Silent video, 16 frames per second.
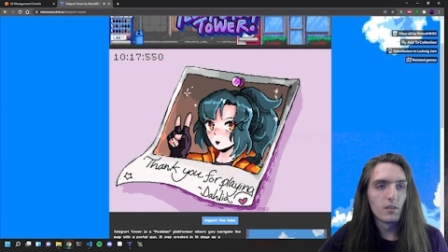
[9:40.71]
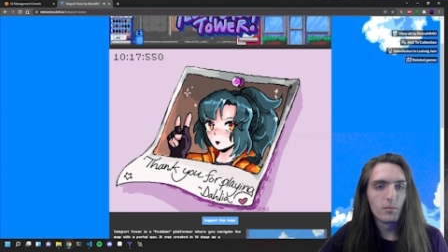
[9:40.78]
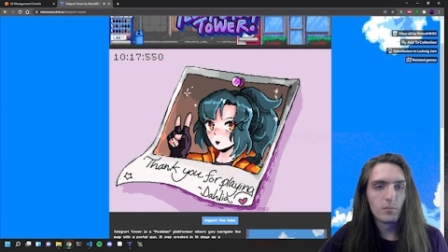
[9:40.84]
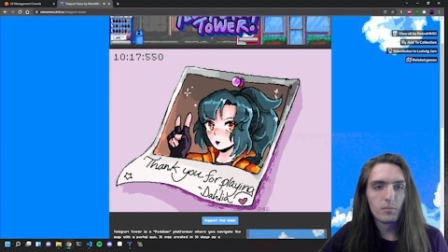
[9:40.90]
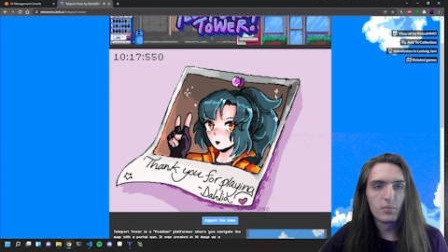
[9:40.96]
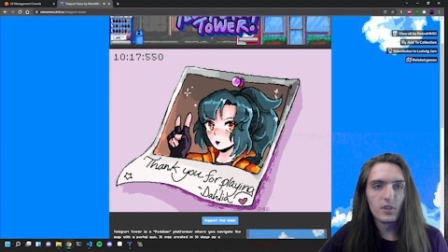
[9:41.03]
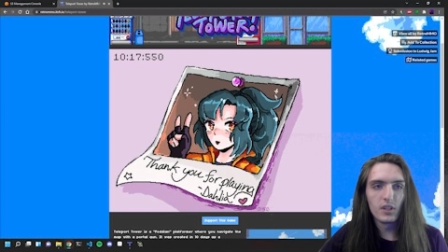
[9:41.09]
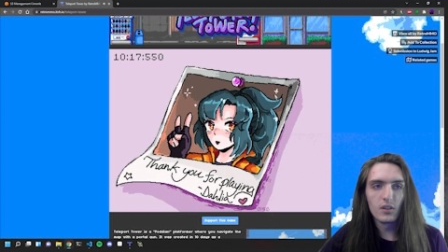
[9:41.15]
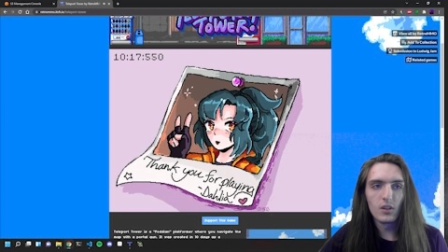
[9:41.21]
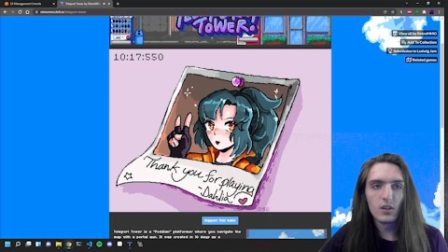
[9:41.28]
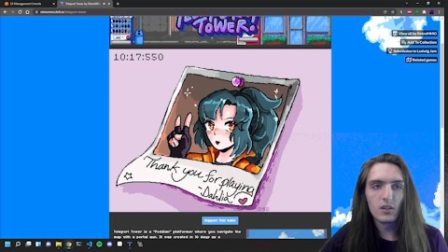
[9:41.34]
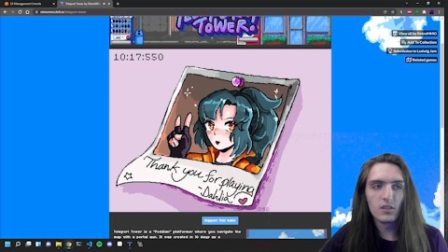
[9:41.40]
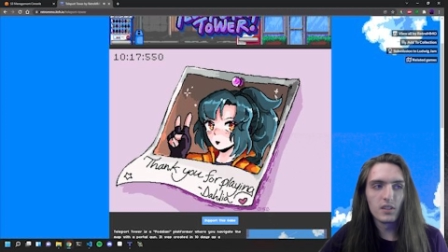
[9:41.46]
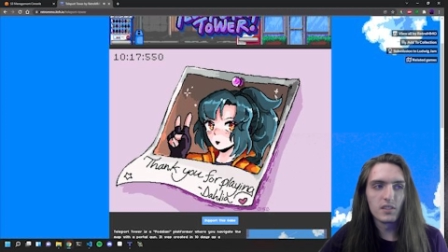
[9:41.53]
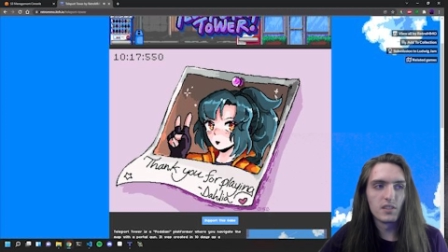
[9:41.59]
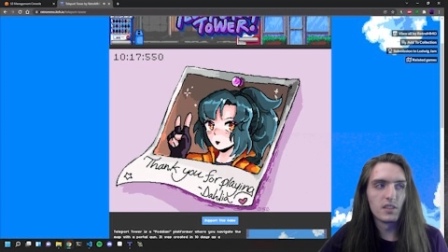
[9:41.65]
pretty
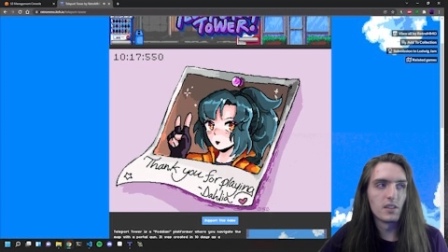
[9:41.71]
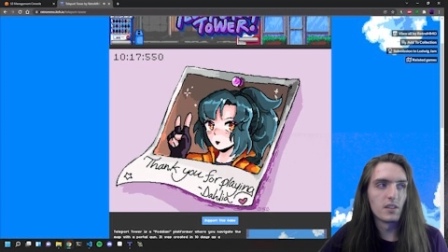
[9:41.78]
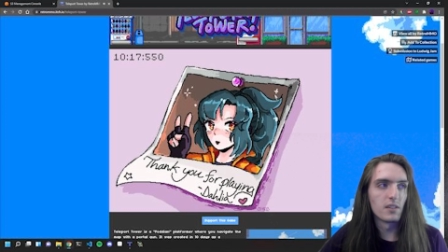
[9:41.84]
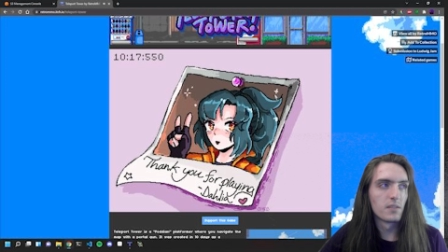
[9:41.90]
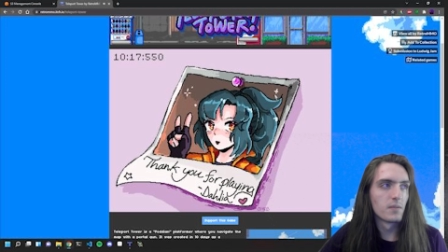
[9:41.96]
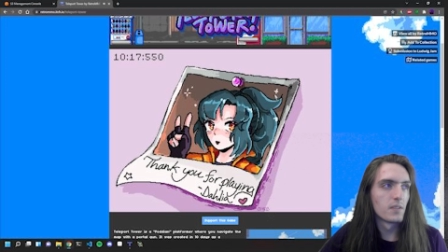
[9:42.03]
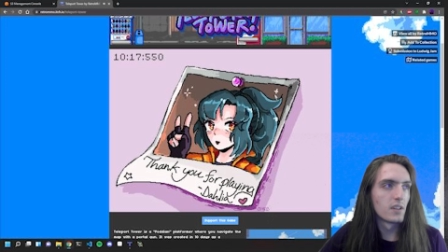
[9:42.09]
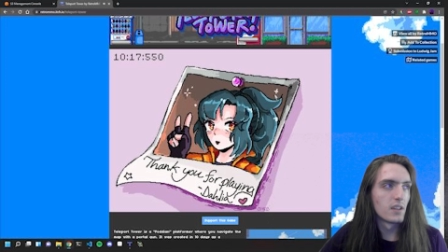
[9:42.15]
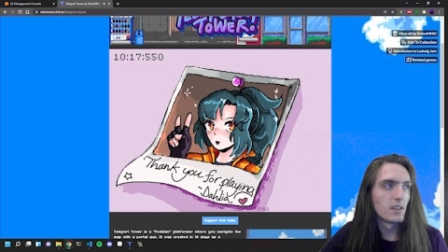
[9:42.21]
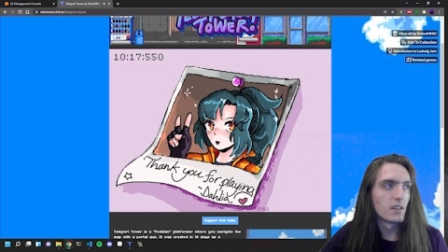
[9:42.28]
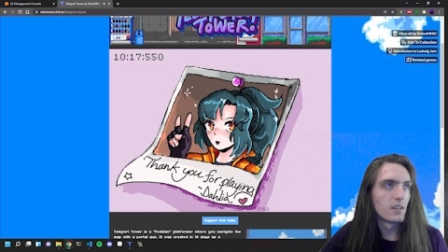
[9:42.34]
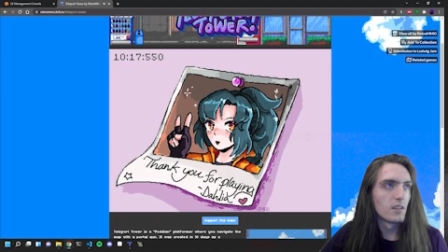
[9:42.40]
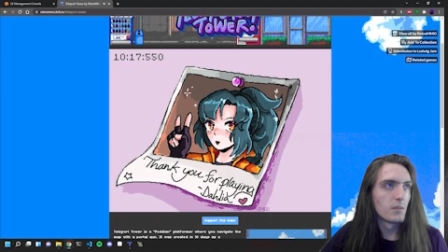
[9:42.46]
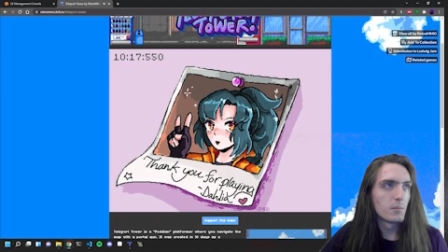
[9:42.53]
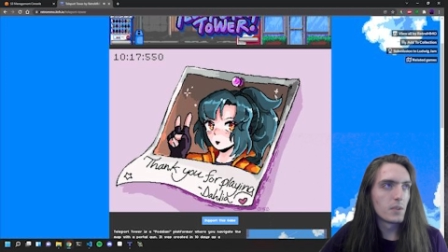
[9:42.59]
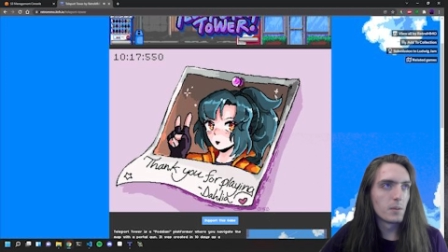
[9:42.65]
long list here.
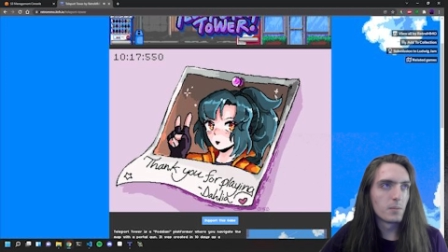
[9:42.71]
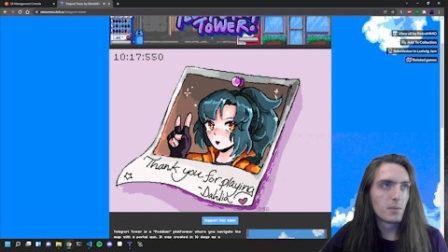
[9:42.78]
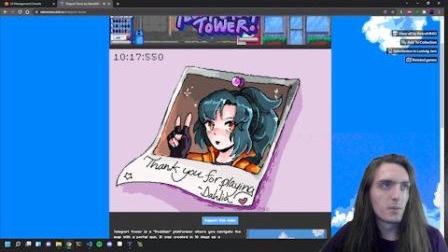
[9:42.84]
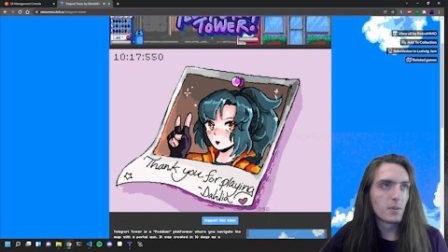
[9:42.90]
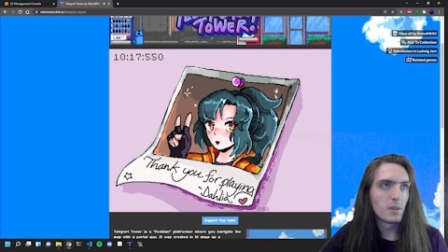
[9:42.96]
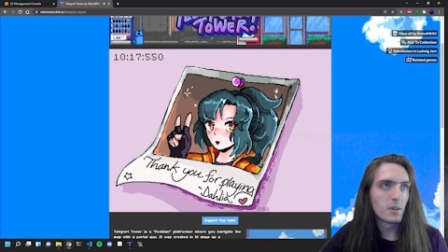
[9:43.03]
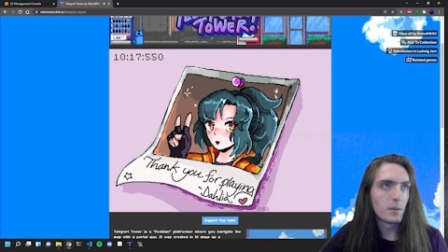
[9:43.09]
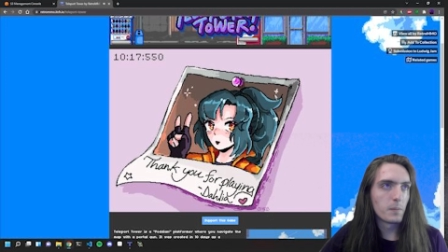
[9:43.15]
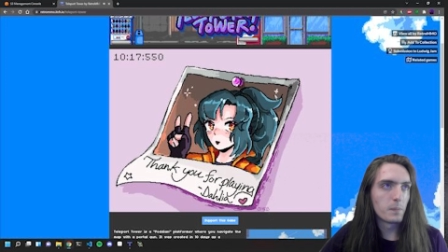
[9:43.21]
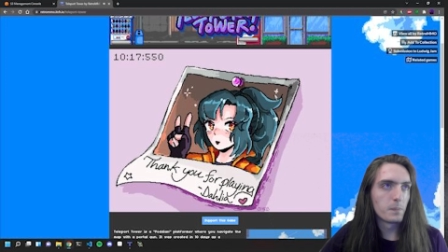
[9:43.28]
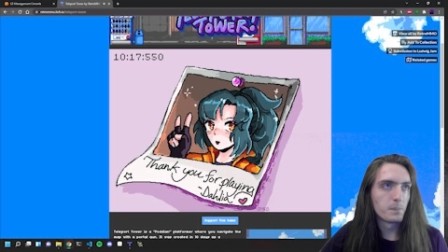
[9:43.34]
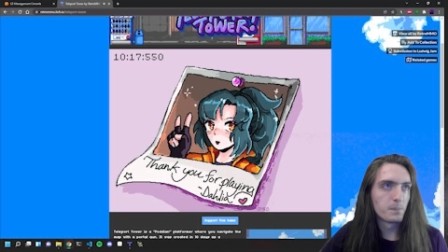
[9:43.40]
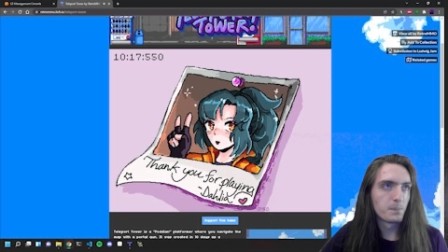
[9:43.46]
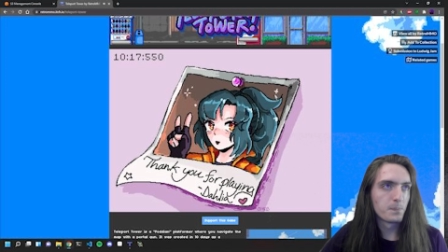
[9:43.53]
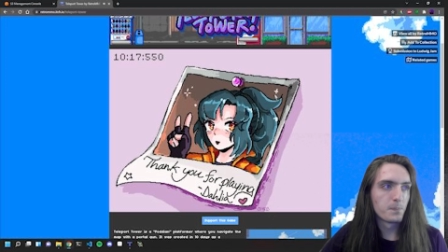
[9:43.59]
People...